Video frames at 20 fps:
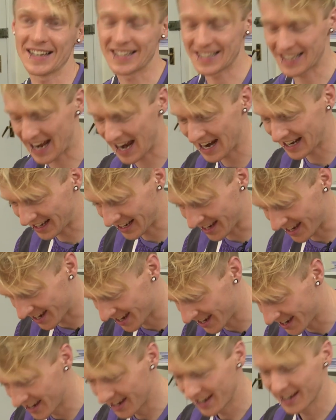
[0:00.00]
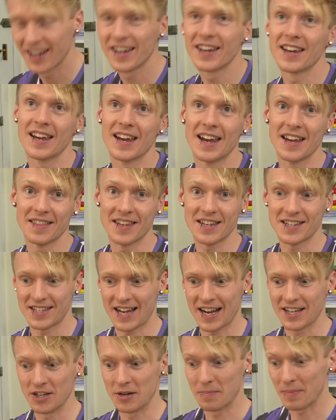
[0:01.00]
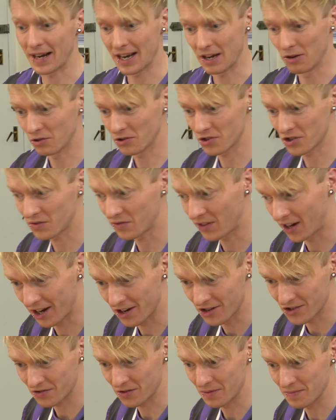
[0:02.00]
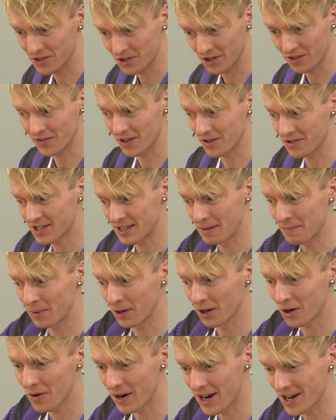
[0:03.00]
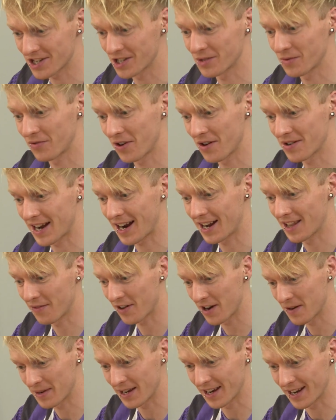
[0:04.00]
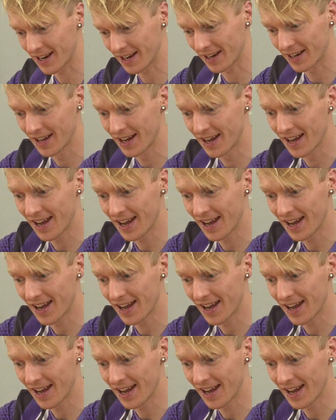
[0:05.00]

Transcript: exactly in this setup. And it all just follows from sort of those simple equations we wrote down at the very beginning,